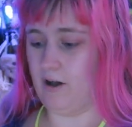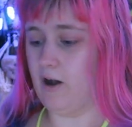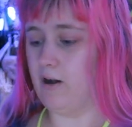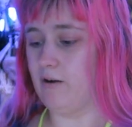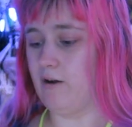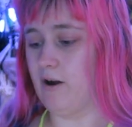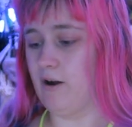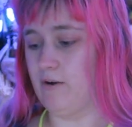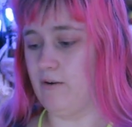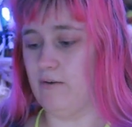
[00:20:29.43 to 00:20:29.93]

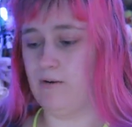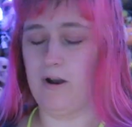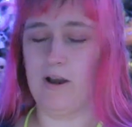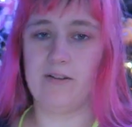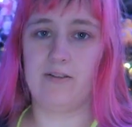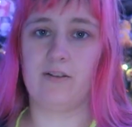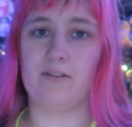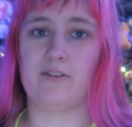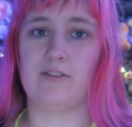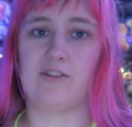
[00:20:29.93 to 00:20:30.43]
Oh,
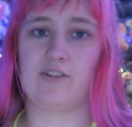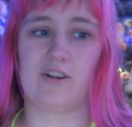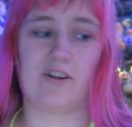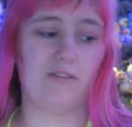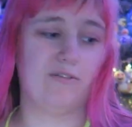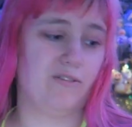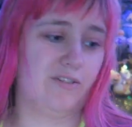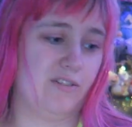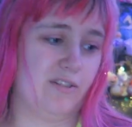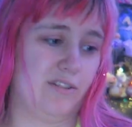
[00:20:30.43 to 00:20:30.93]
I thought the
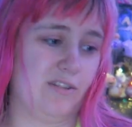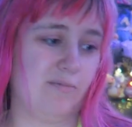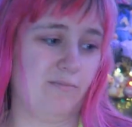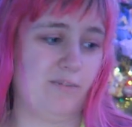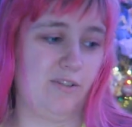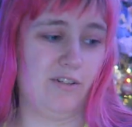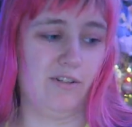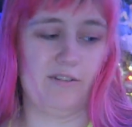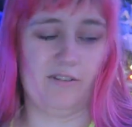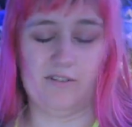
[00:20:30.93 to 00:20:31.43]
skirt was the same
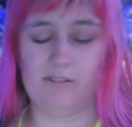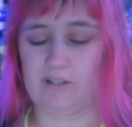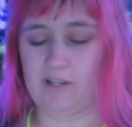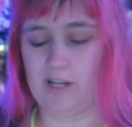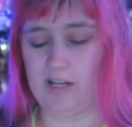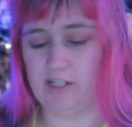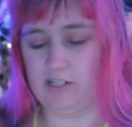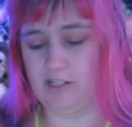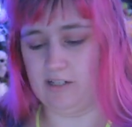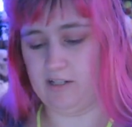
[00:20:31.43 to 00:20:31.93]
material as the
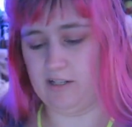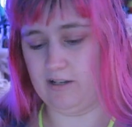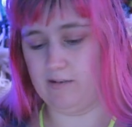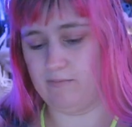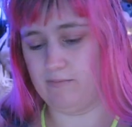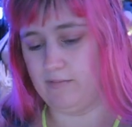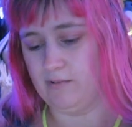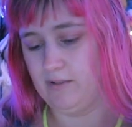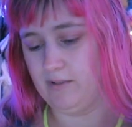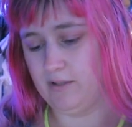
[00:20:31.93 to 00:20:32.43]
caution top.